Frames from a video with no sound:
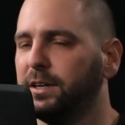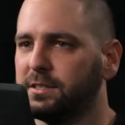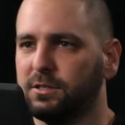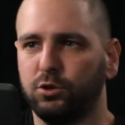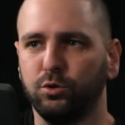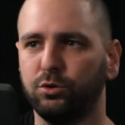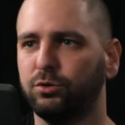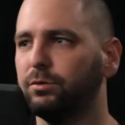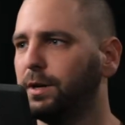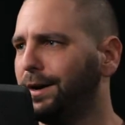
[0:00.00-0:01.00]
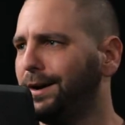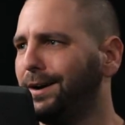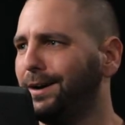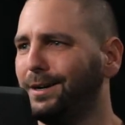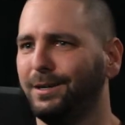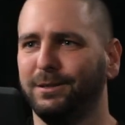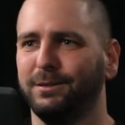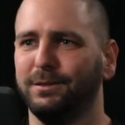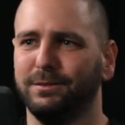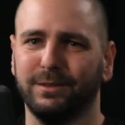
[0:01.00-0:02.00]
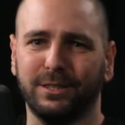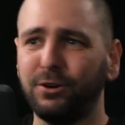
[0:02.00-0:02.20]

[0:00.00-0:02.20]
it's too uh,